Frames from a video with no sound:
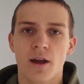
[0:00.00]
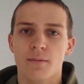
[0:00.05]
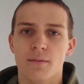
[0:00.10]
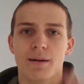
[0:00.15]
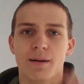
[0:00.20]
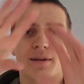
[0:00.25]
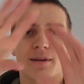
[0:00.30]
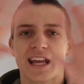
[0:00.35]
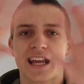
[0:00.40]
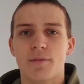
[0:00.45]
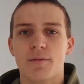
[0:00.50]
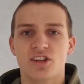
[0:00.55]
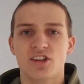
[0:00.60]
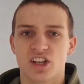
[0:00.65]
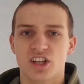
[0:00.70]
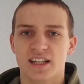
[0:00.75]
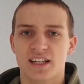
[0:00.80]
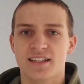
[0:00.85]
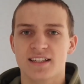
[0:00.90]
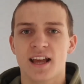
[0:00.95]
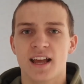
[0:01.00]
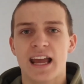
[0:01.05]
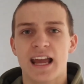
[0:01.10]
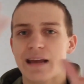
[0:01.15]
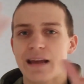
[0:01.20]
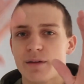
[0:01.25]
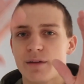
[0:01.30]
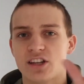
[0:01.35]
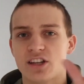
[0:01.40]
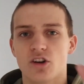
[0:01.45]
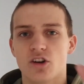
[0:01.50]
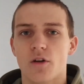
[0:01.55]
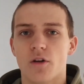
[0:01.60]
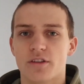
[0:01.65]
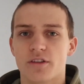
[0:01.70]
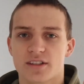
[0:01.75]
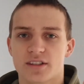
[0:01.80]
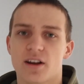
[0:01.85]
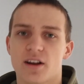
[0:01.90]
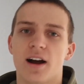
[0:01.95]
maybe an image on
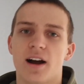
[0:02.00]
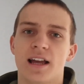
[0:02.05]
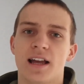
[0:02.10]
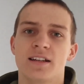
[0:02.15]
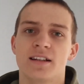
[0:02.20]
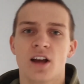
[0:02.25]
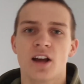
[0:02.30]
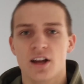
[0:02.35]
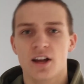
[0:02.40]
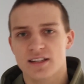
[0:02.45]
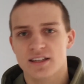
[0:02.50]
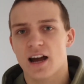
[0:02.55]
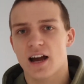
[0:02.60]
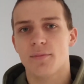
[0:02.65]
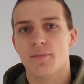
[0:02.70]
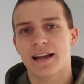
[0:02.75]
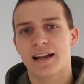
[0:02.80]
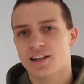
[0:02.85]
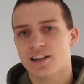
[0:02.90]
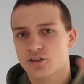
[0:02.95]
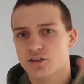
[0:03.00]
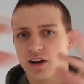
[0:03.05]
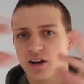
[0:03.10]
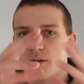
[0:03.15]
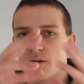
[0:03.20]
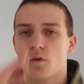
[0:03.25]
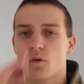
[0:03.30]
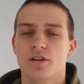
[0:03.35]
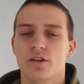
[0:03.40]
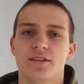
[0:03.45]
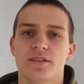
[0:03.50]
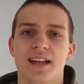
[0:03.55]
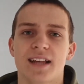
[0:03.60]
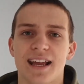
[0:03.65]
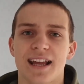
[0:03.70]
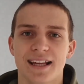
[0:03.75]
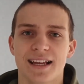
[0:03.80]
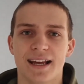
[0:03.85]
the side to help illustrate what you're saying